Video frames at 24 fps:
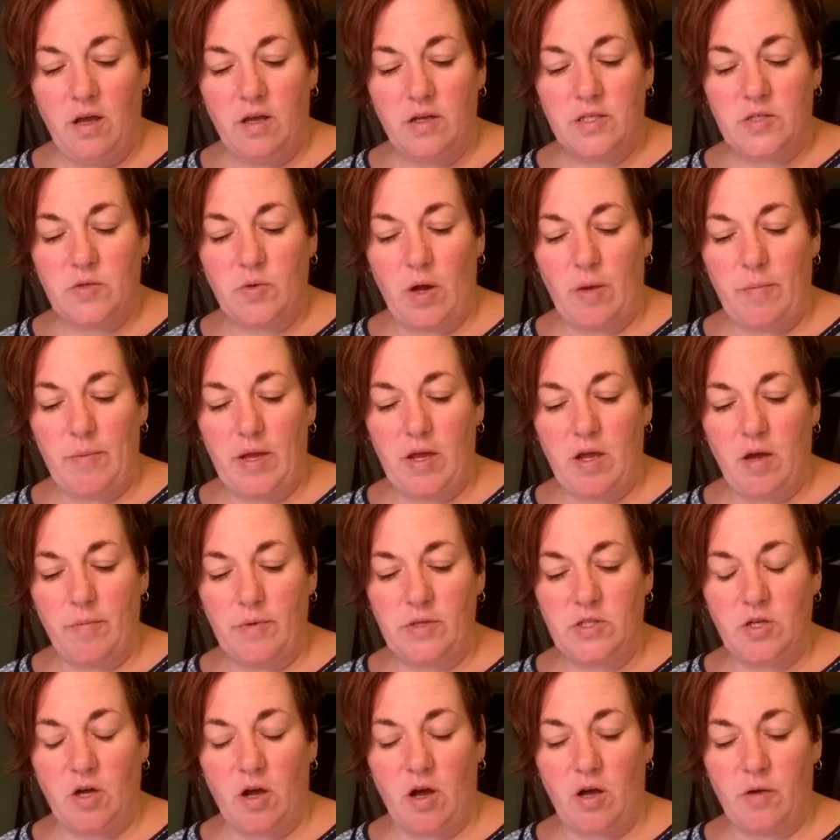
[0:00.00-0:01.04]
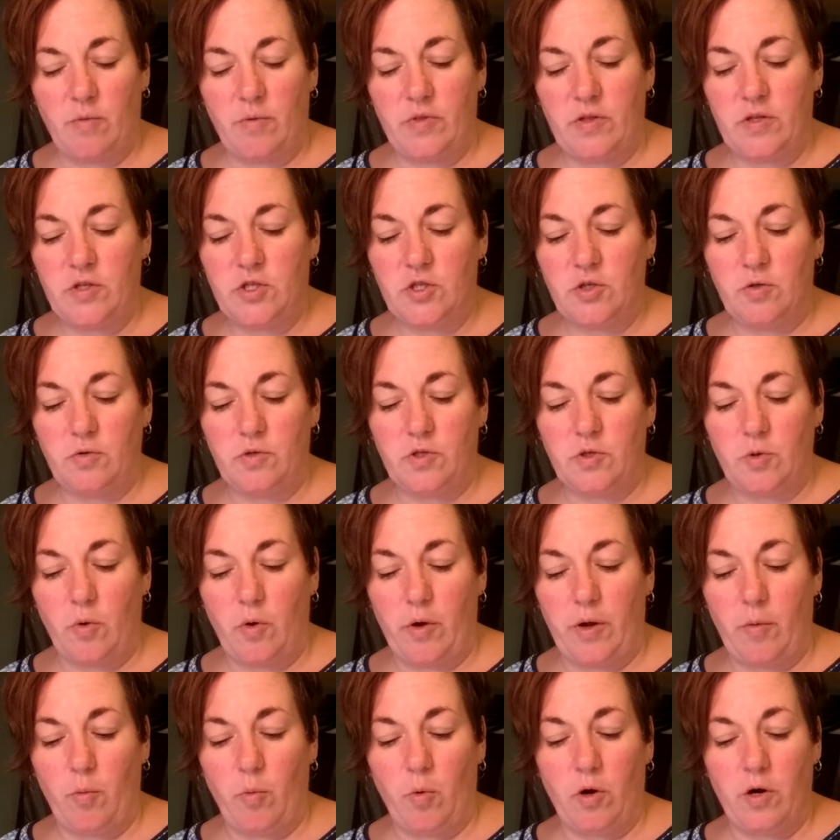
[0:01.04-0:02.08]
So I become a dog with a chew
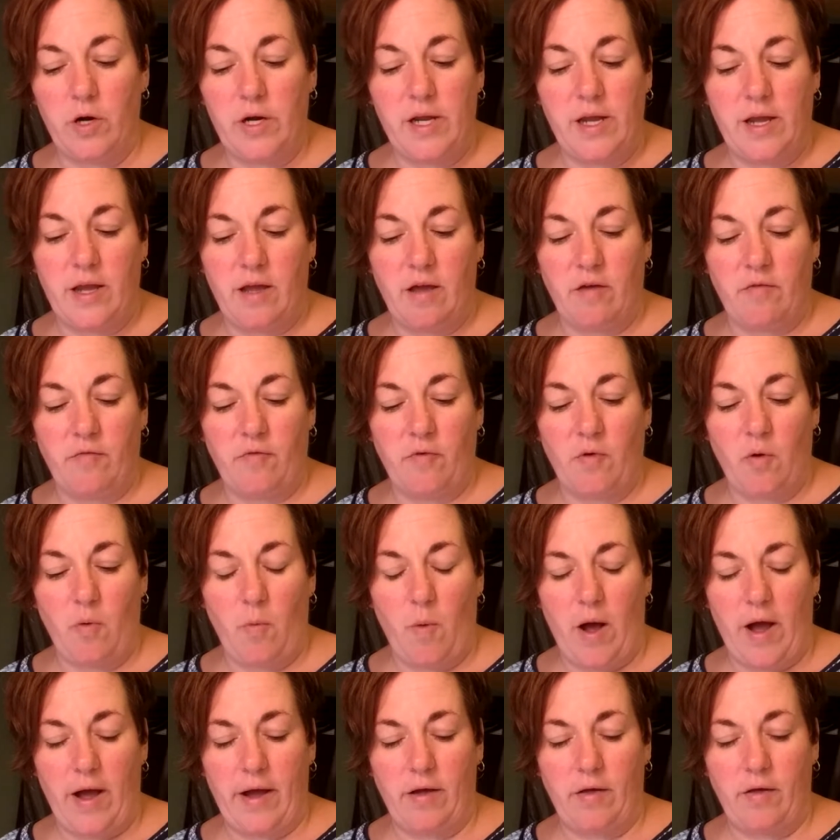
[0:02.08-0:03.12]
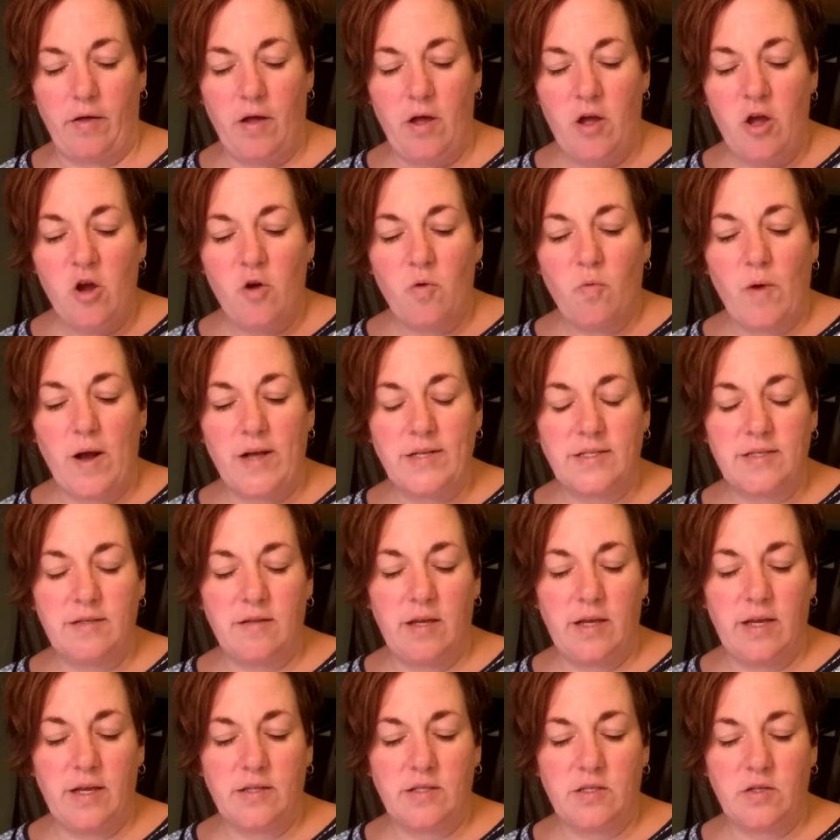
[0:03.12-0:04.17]
toy, worrying it for a while,
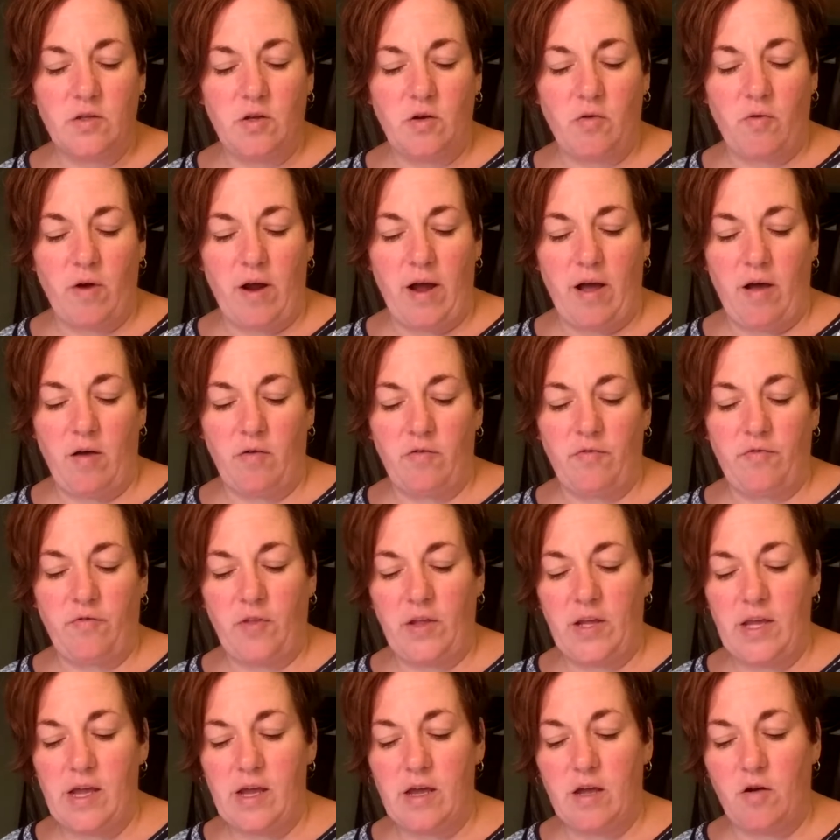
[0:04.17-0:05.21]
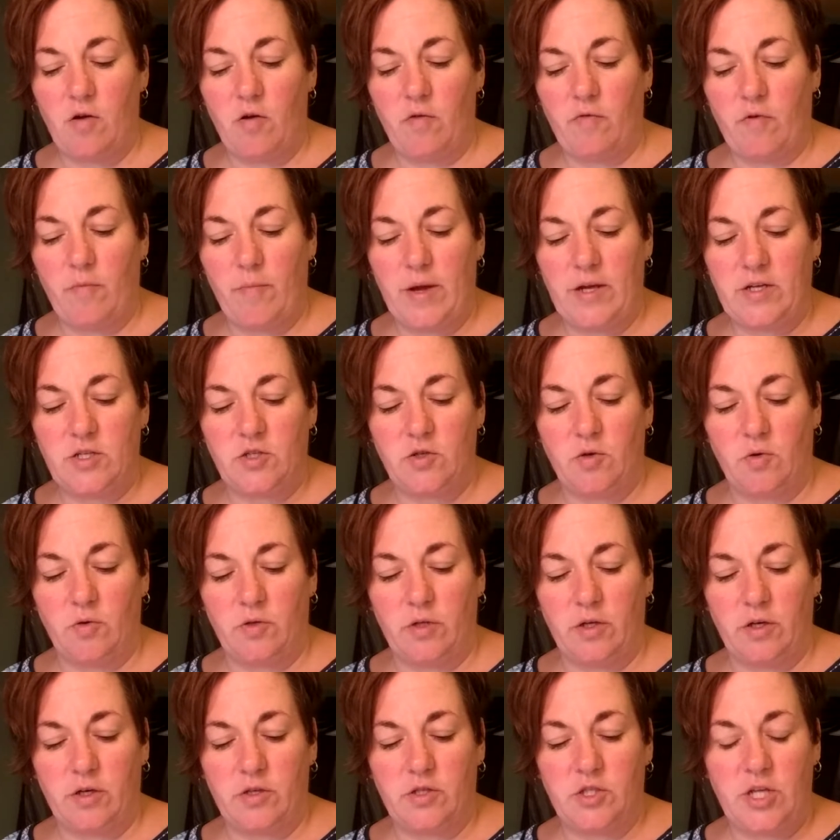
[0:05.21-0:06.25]
wrestling it to the ground, flinging it over my
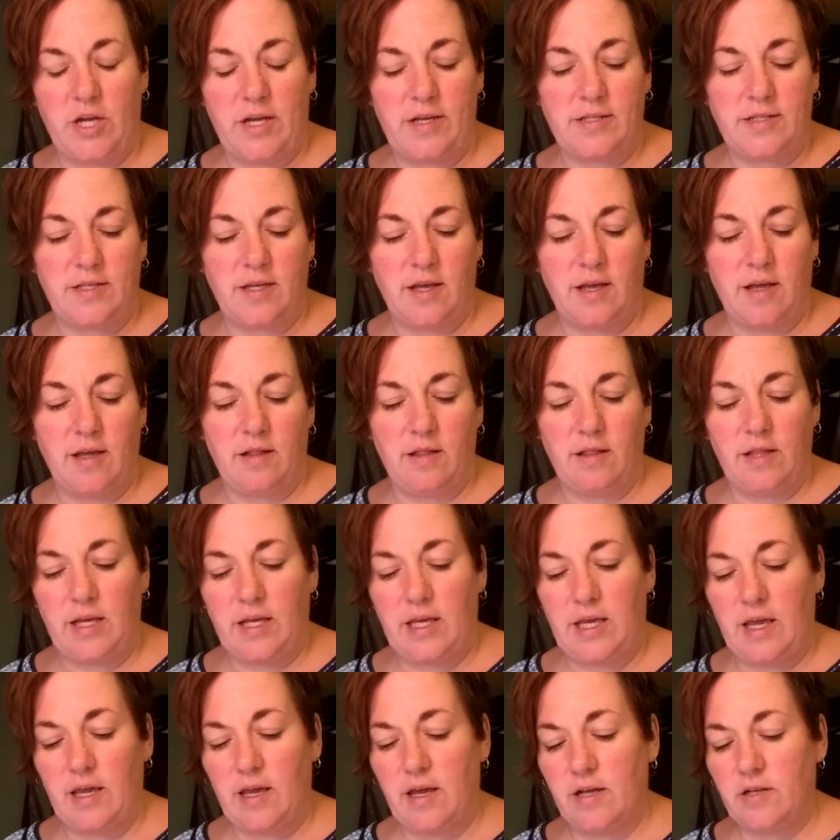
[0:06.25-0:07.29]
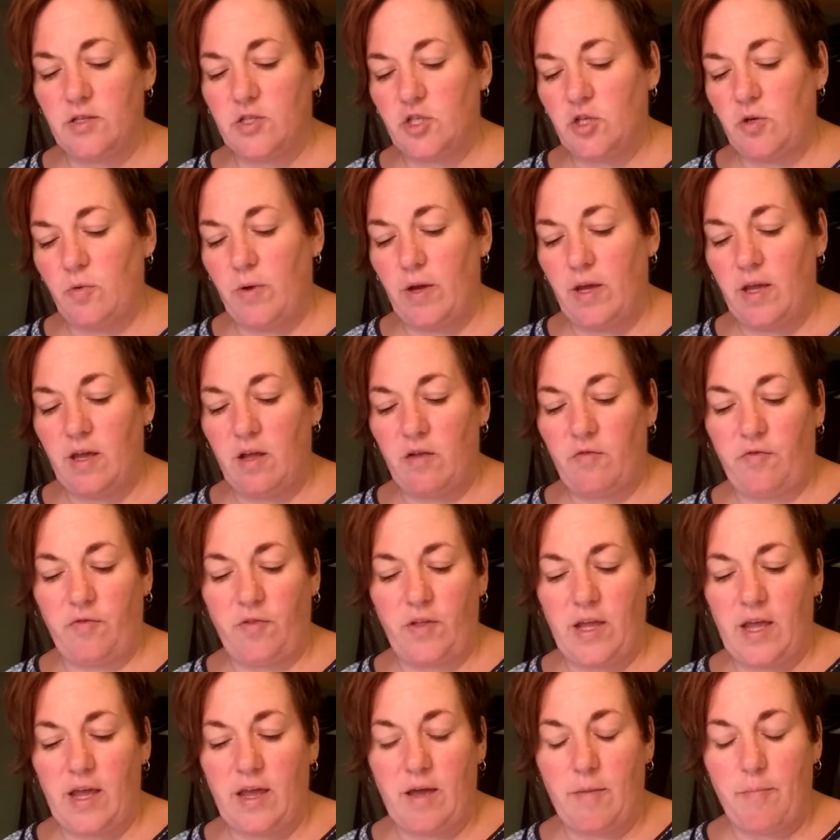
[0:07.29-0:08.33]
shoulder, chasing it, licking it, chewing it,
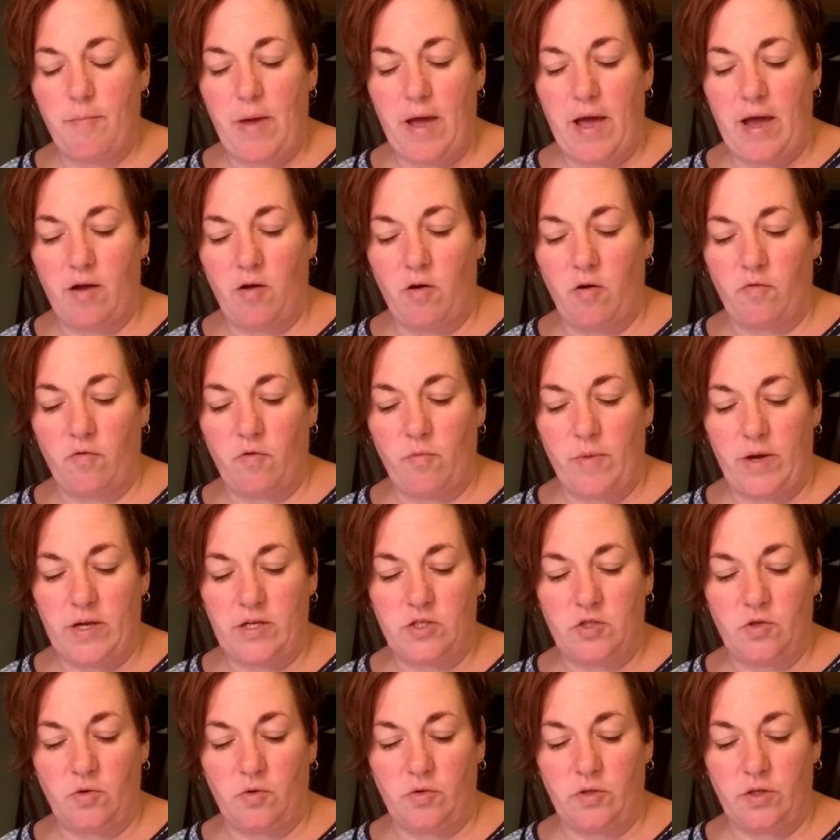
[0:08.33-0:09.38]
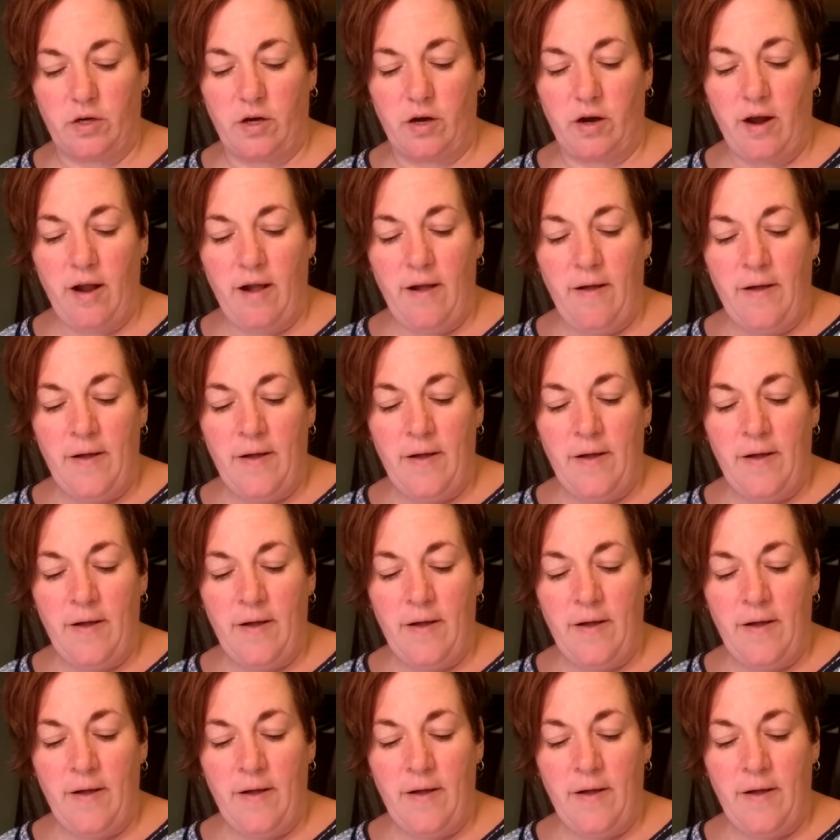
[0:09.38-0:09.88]
flinging it back over my shoulder.